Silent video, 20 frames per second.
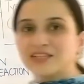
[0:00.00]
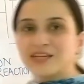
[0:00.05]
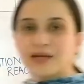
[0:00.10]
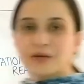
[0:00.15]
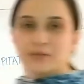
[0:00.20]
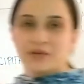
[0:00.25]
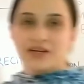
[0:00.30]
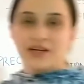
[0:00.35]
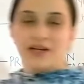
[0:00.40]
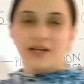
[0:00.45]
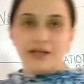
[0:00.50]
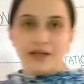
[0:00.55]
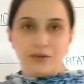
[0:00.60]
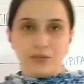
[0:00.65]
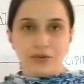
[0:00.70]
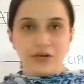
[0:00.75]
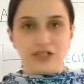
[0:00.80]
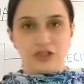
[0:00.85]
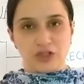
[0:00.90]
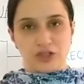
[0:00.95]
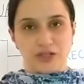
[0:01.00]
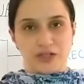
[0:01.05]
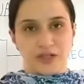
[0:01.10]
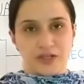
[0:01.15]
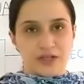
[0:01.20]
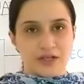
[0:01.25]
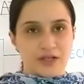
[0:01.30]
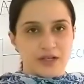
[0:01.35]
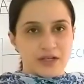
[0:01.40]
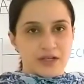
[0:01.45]
chemical
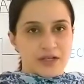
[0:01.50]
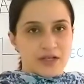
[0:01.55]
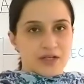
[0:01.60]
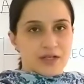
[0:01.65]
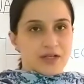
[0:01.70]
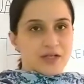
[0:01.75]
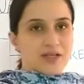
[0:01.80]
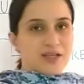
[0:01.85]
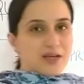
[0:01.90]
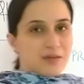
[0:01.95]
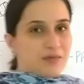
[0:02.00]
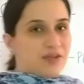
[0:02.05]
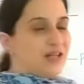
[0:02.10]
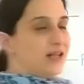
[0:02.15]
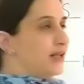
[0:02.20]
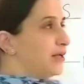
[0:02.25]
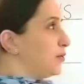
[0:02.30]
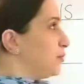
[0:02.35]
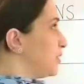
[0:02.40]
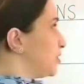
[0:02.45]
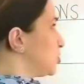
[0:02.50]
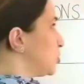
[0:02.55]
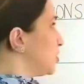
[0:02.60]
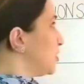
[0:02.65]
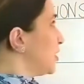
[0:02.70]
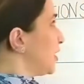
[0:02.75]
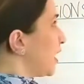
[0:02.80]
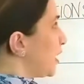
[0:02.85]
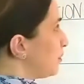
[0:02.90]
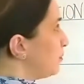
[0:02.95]
equation. Chemical
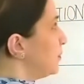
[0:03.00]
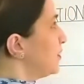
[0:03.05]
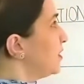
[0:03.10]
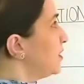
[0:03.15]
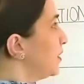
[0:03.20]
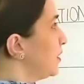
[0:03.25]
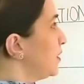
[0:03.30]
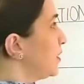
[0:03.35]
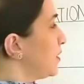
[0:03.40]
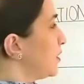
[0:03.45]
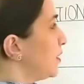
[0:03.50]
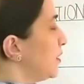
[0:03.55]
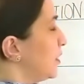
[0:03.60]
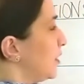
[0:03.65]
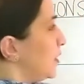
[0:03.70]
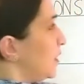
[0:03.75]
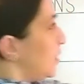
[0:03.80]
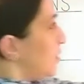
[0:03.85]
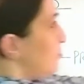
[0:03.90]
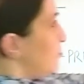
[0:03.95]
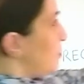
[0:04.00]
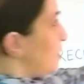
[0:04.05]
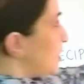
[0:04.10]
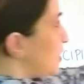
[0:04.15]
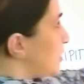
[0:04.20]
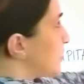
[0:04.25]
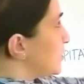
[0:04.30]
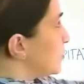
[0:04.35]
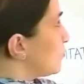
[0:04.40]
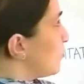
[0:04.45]
equation can be written in
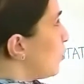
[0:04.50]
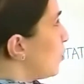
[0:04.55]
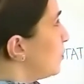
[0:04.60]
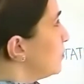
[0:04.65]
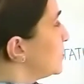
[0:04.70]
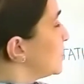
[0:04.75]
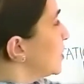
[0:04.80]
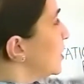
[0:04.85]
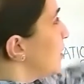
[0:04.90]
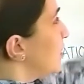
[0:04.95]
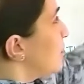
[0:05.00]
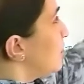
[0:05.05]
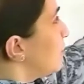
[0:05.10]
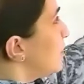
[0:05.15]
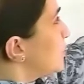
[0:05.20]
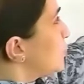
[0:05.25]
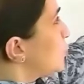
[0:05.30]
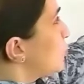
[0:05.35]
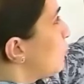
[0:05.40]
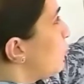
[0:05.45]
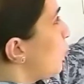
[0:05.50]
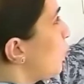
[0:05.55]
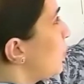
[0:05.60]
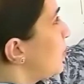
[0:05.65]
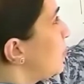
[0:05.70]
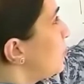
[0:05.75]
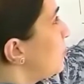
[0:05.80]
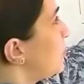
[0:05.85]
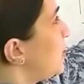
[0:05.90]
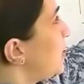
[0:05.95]
various forms. First of
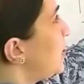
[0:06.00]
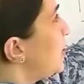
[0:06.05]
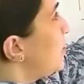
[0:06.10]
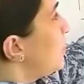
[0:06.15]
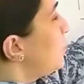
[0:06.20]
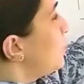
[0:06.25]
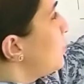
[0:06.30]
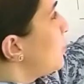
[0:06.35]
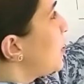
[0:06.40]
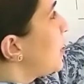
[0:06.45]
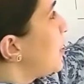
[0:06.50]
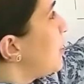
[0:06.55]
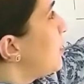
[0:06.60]
all, you need to write